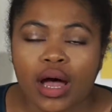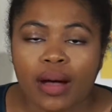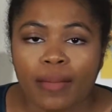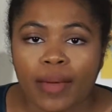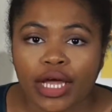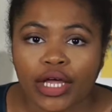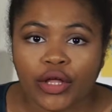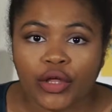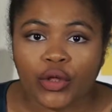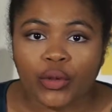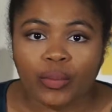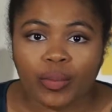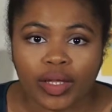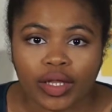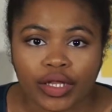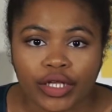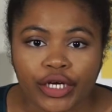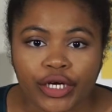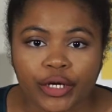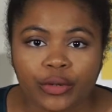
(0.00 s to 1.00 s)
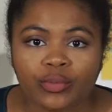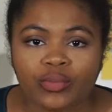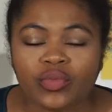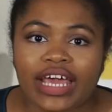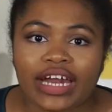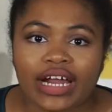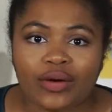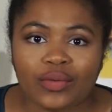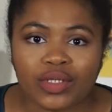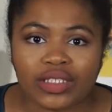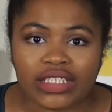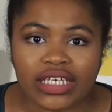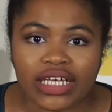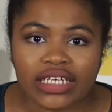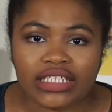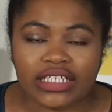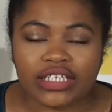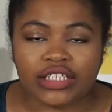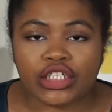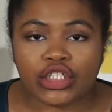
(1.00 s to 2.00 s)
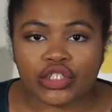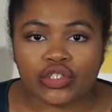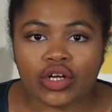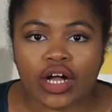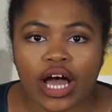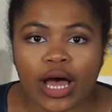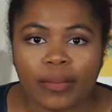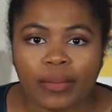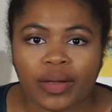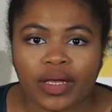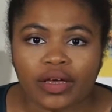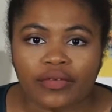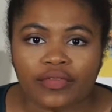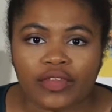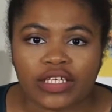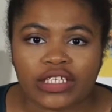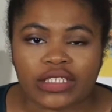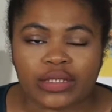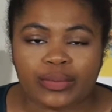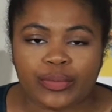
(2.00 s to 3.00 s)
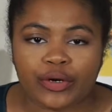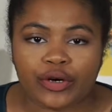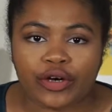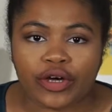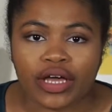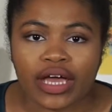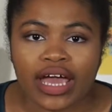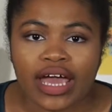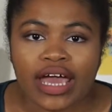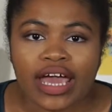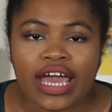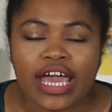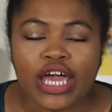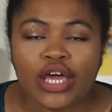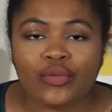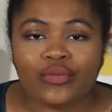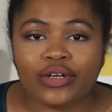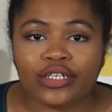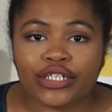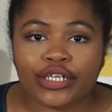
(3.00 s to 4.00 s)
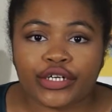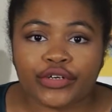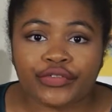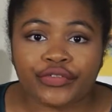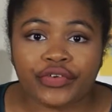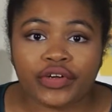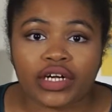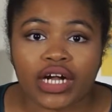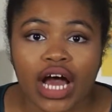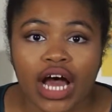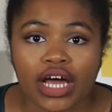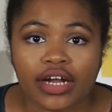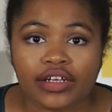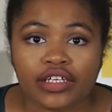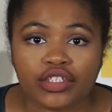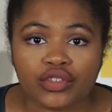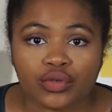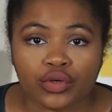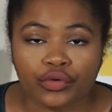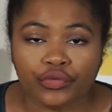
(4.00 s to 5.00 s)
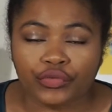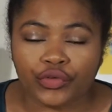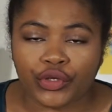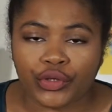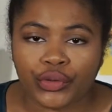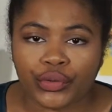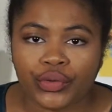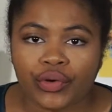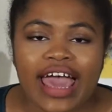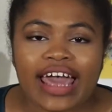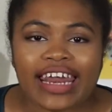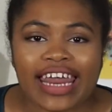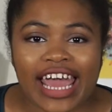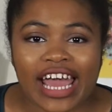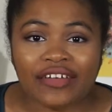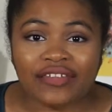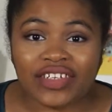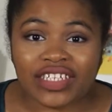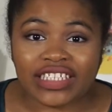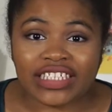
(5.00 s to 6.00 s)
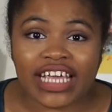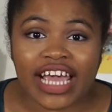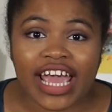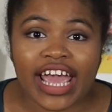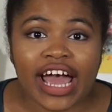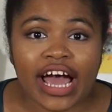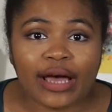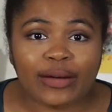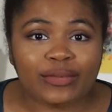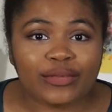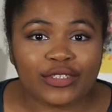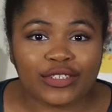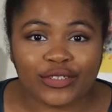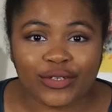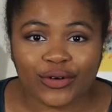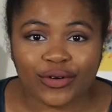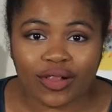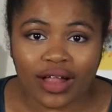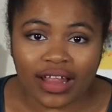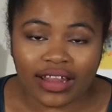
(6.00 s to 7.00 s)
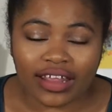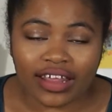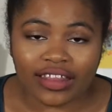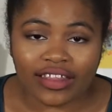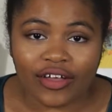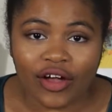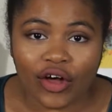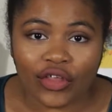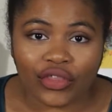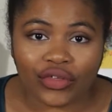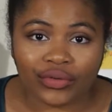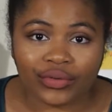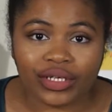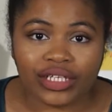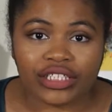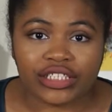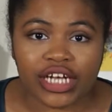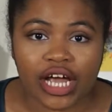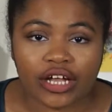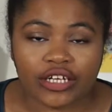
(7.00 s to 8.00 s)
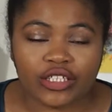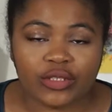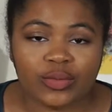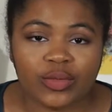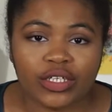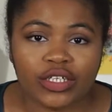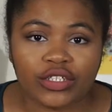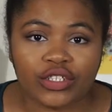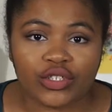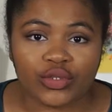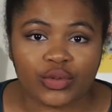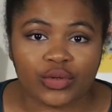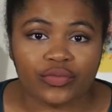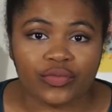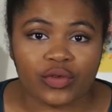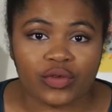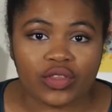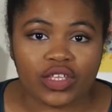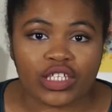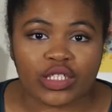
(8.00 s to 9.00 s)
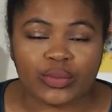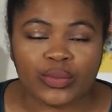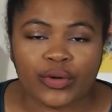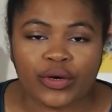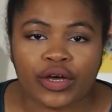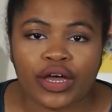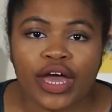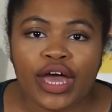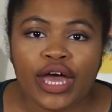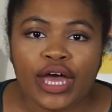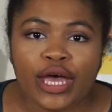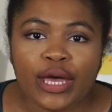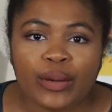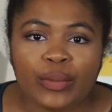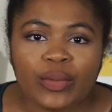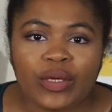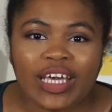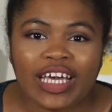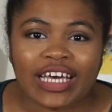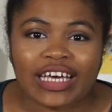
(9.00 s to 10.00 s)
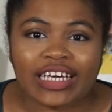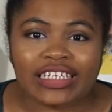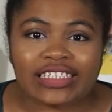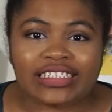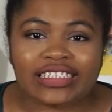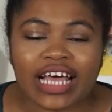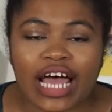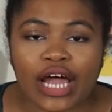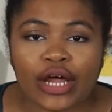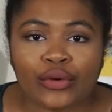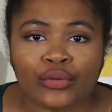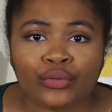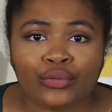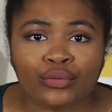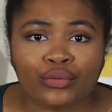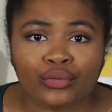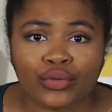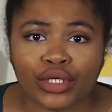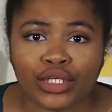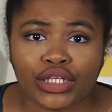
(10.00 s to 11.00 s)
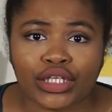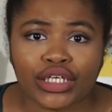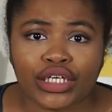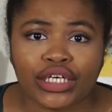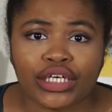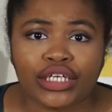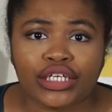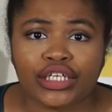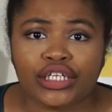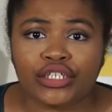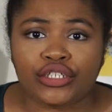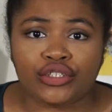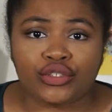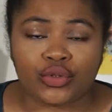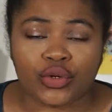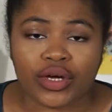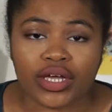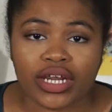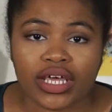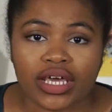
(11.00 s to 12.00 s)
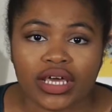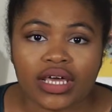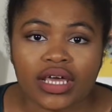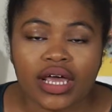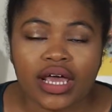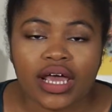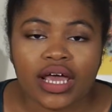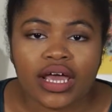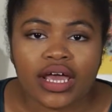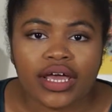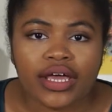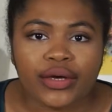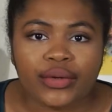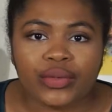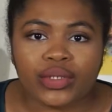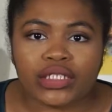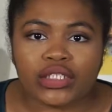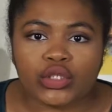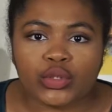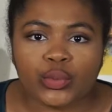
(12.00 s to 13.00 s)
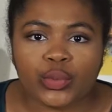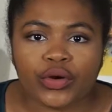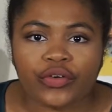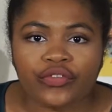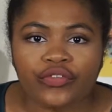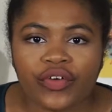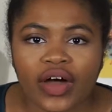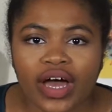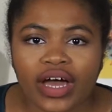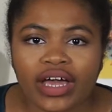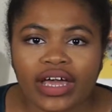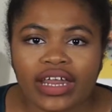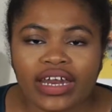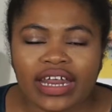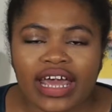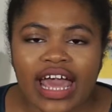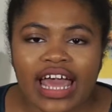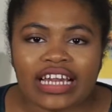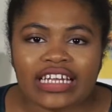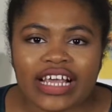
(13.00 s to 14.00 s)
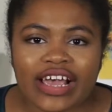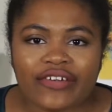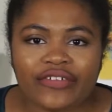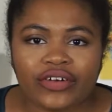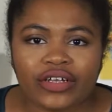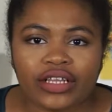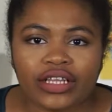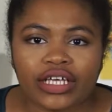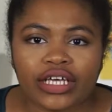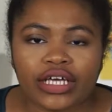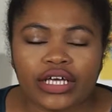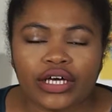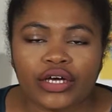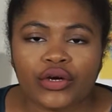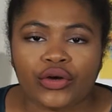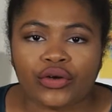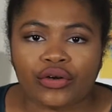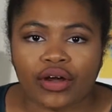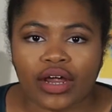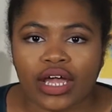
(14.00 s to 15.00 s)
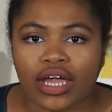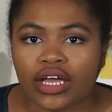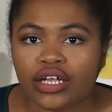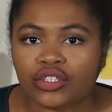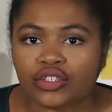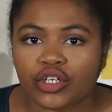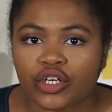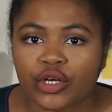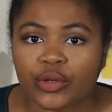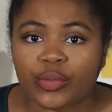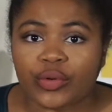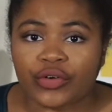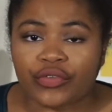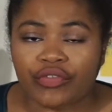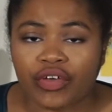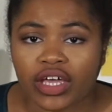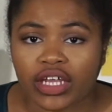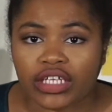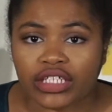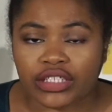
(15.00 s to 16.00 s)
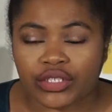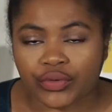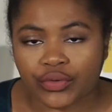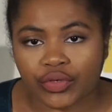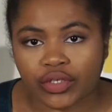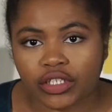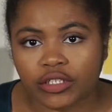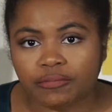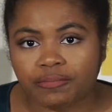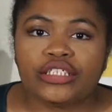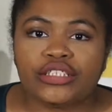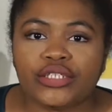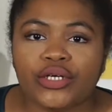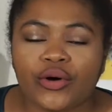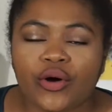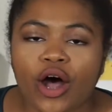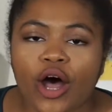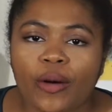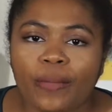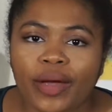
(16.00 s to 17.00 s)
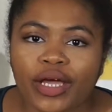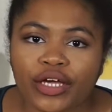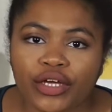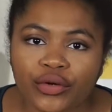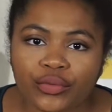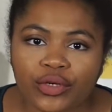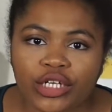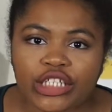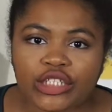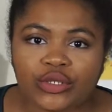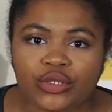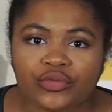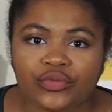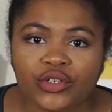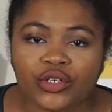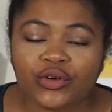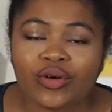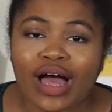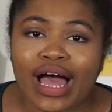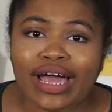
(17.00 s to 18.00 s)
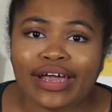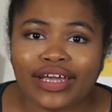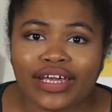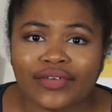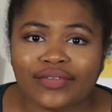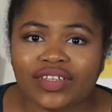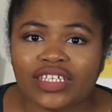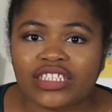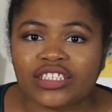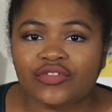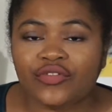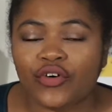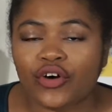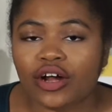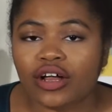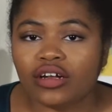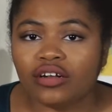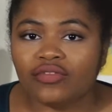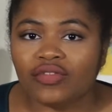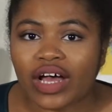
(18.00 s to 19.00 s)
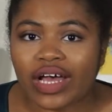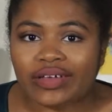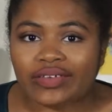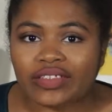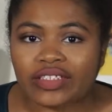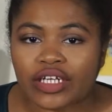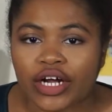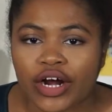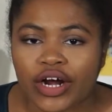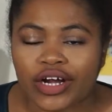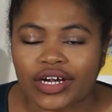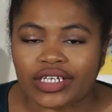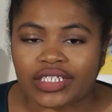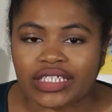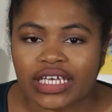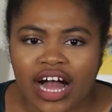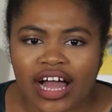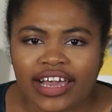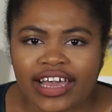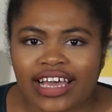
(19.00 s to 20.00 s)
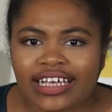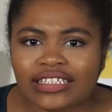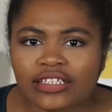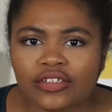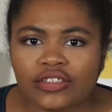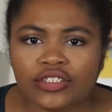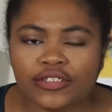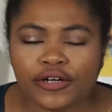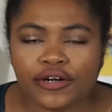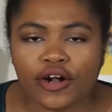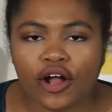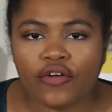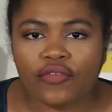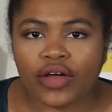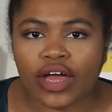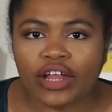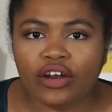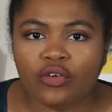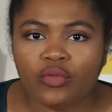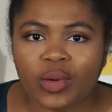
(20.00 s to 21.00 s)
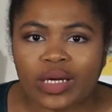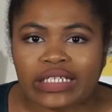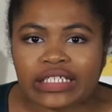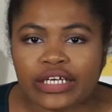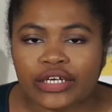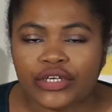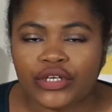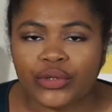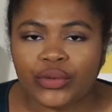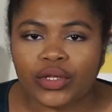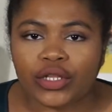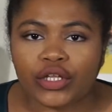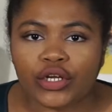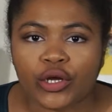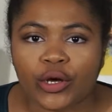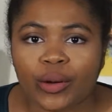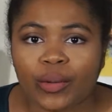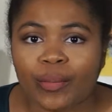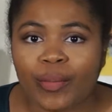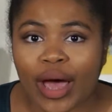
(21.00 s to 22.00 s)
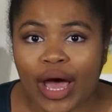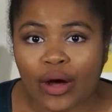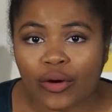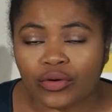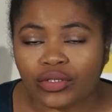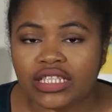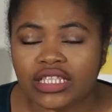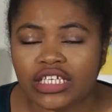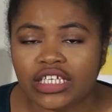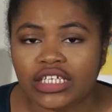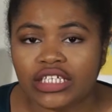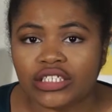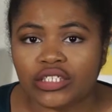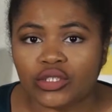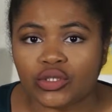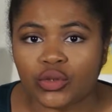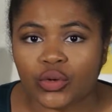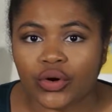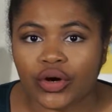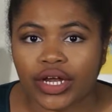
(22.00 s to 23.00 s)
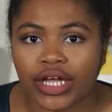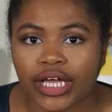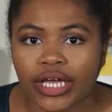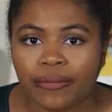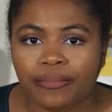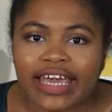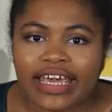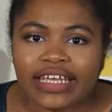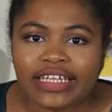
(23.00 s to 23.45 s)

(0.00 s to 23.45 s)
Michael Miller, and I was sent a digital copy of this book in return for an honest review. And I have to say, I'm so glad that the author reached out to me to review this book because I really enjoyed it. It was super fun and definitely a great enjoyable fantasy read. So on my Goodreads review, I gave this 4 out of 5 stars. I guess I'll start off kind of by telling you a little about the story.